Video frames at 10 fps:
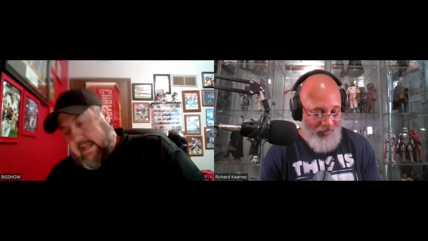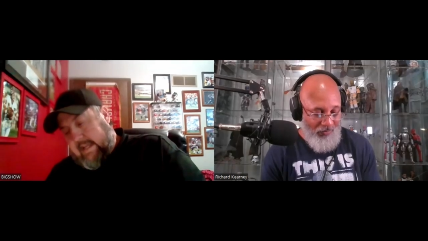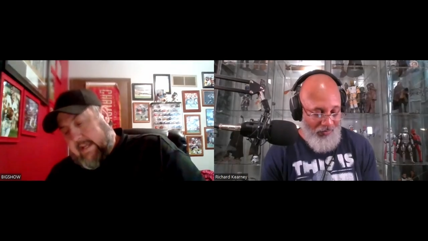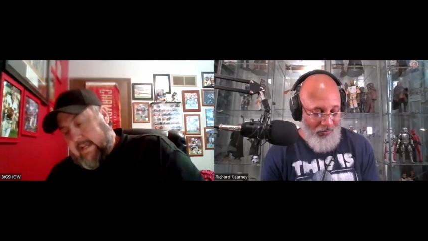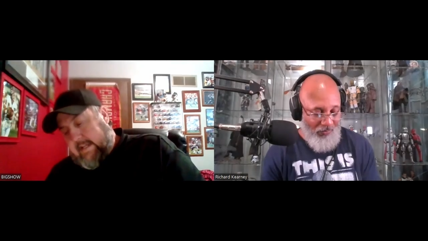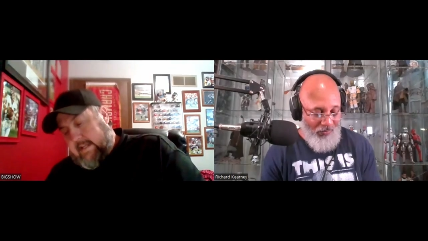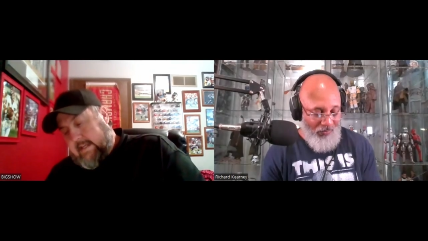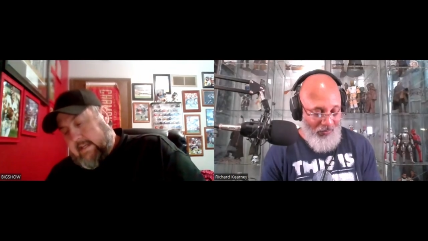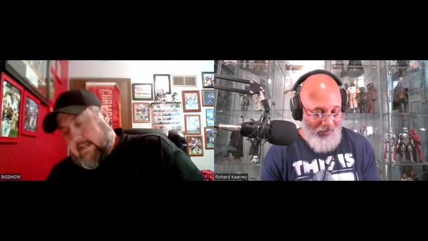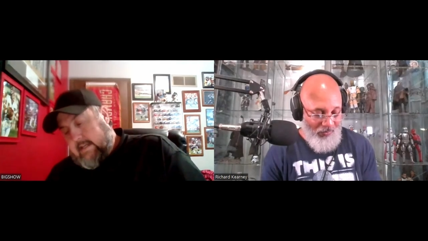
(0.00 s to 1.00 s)

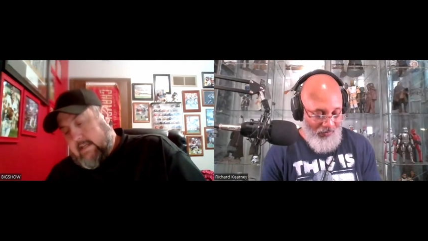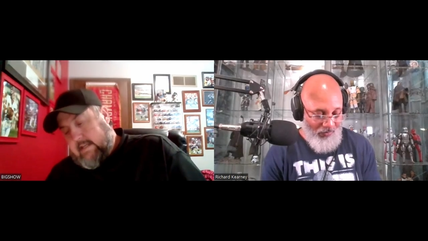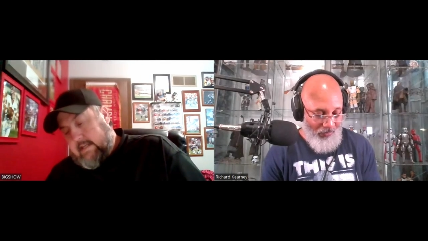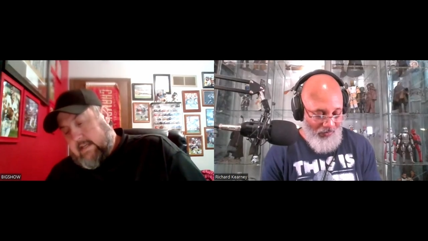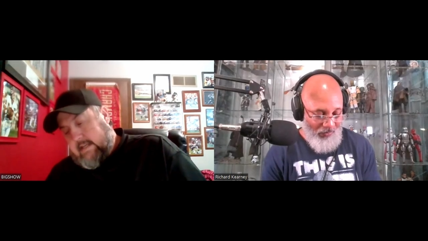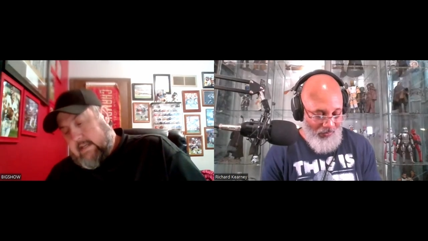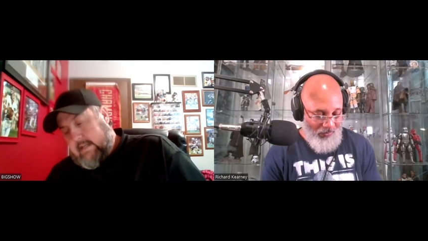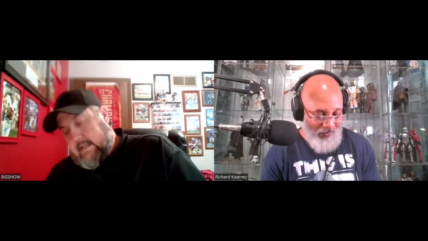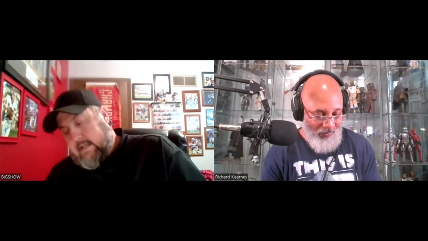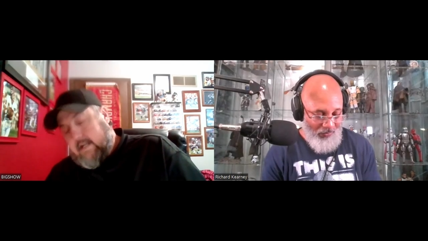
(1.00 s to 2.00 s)
Speaker 1: And
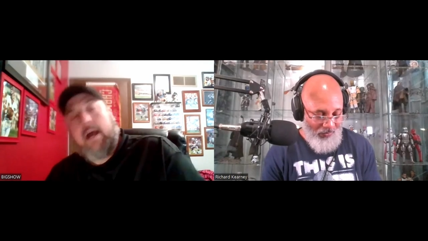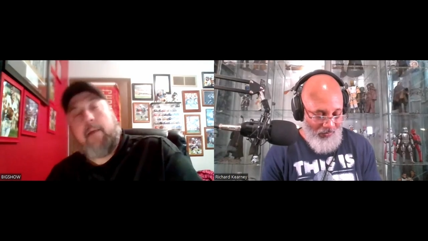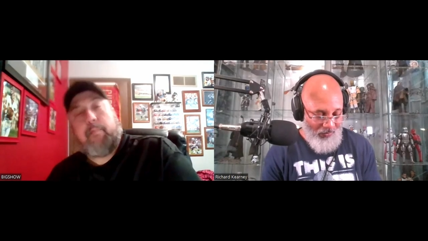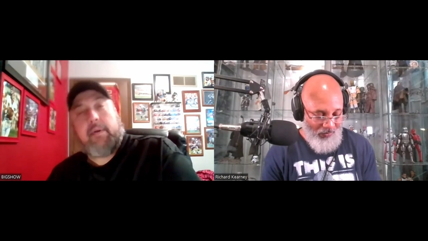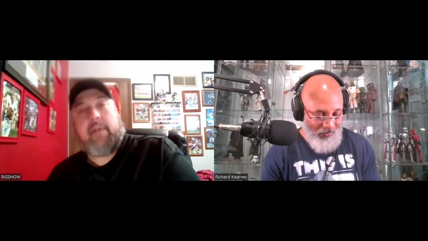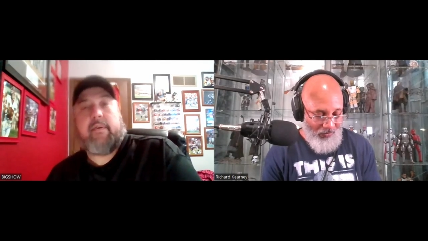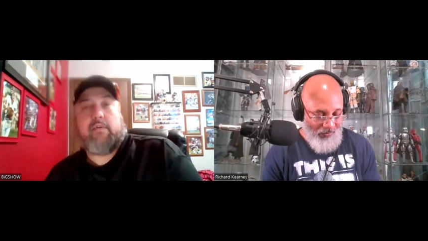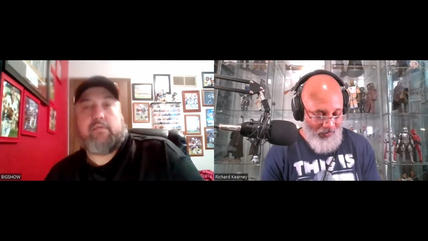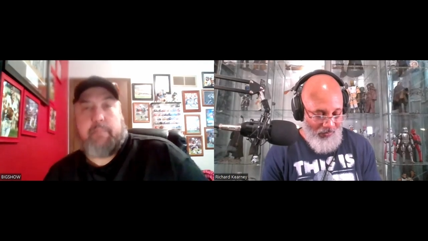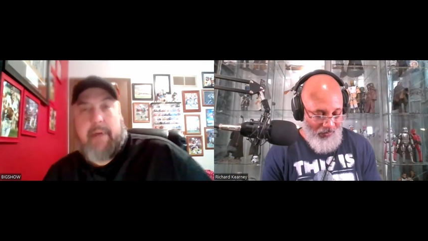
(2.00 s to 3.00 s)
a couple of
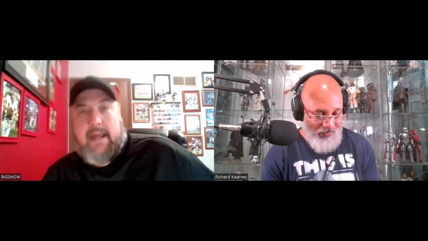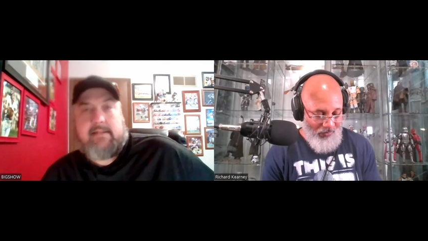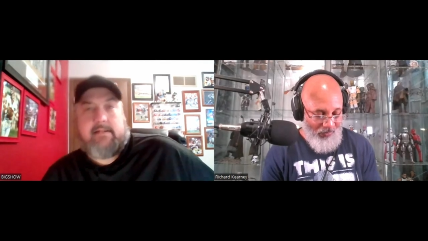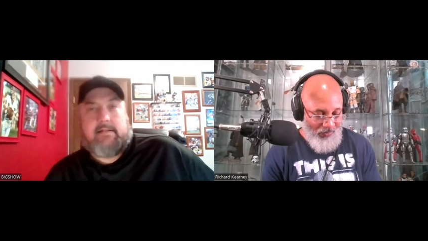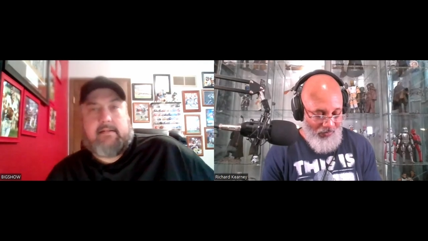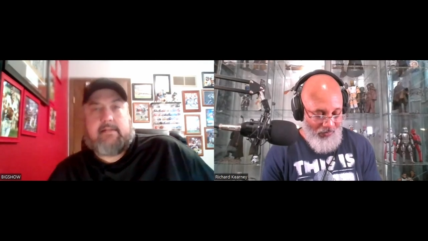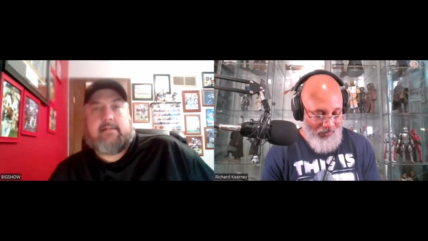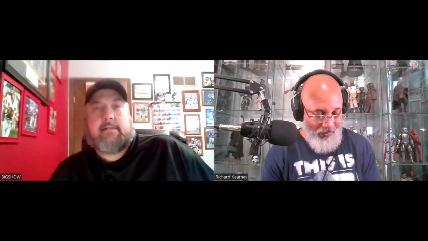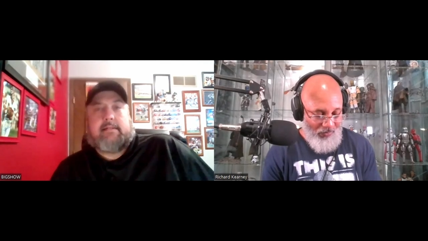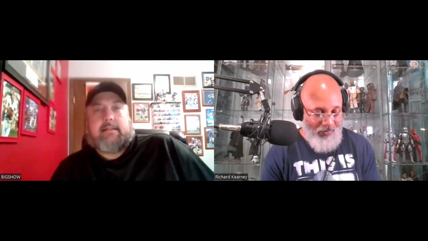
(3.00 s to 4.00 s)
those
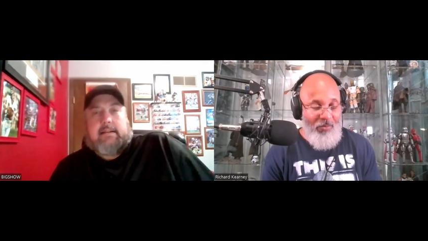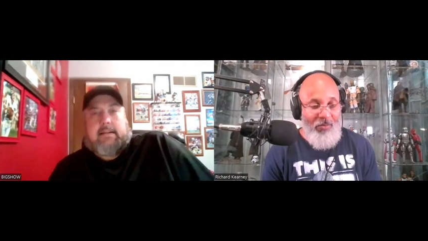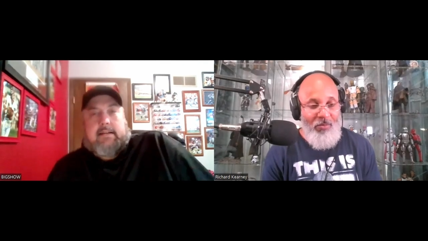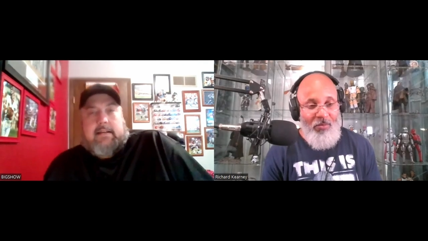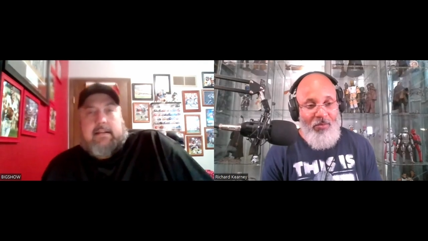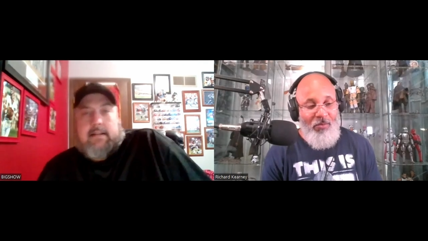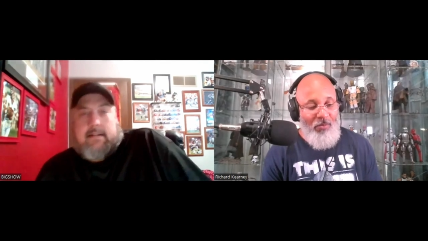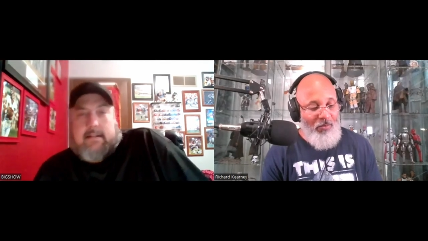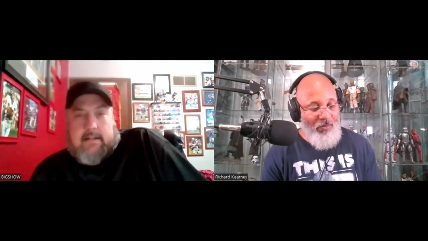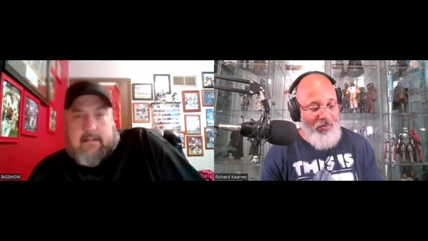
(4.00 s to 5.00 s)
passes,
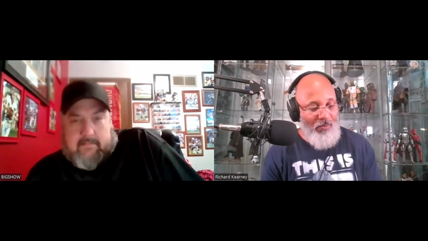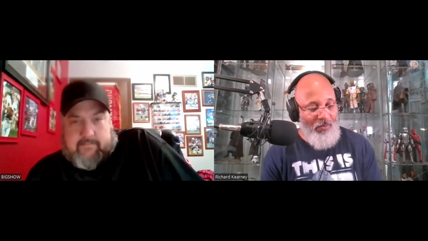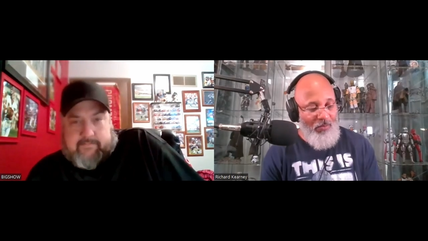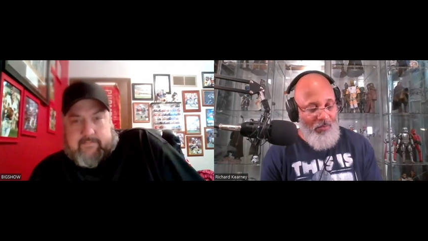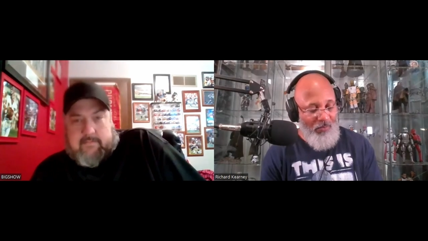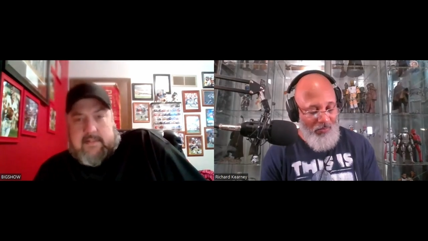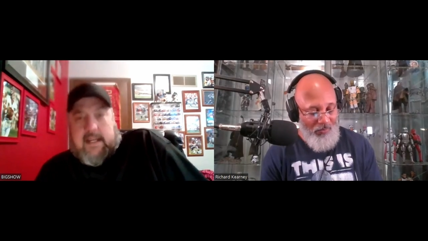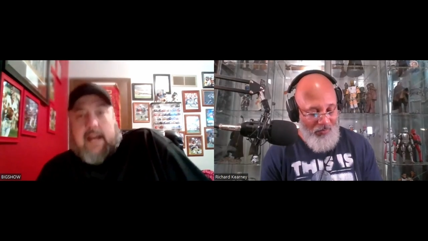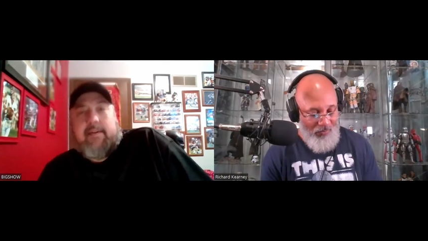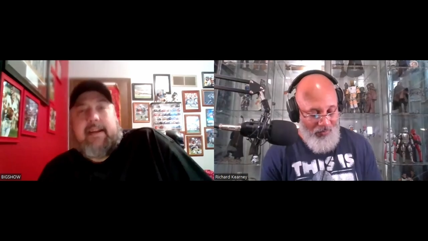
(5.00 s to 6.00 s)

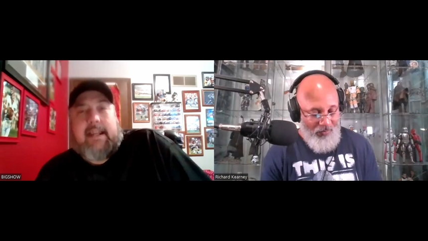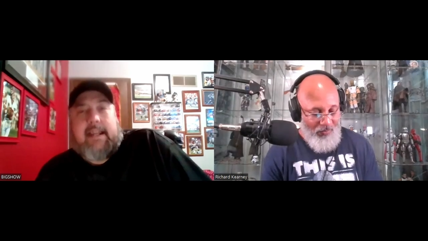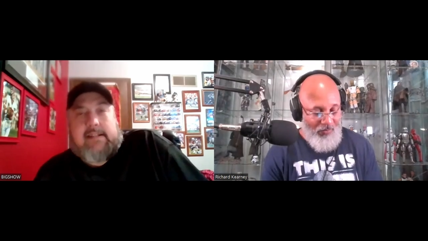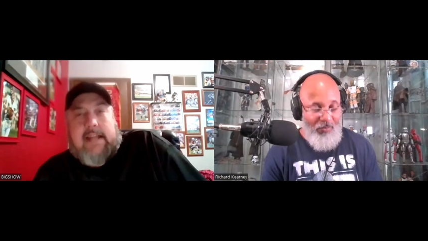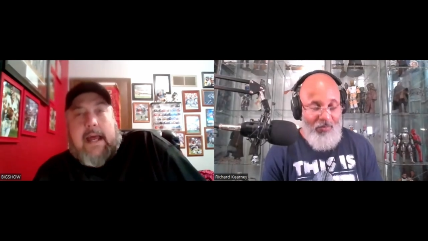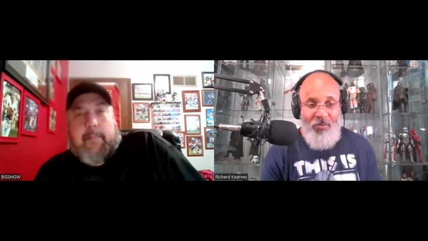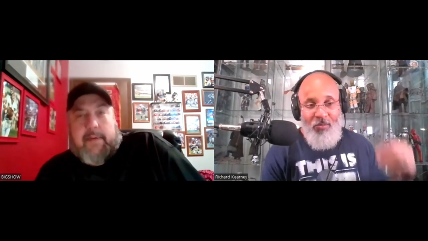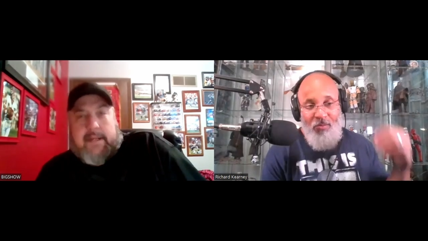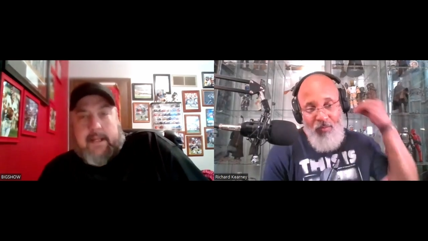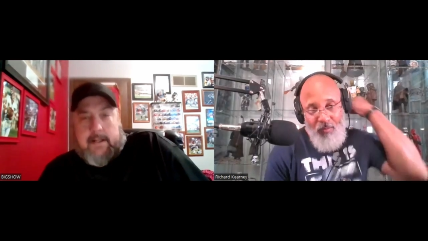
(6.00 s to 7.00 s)
Tyreek had to
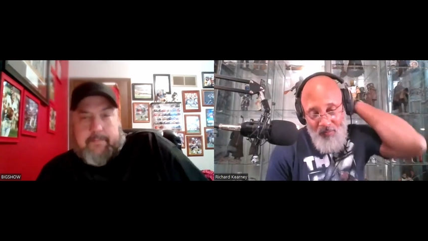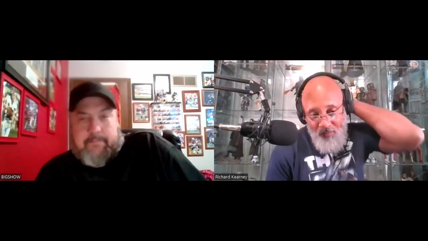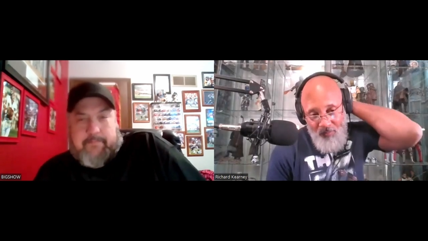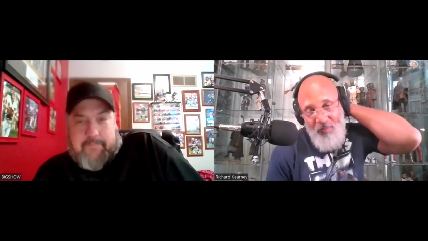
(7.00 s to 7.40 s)
stop and get them.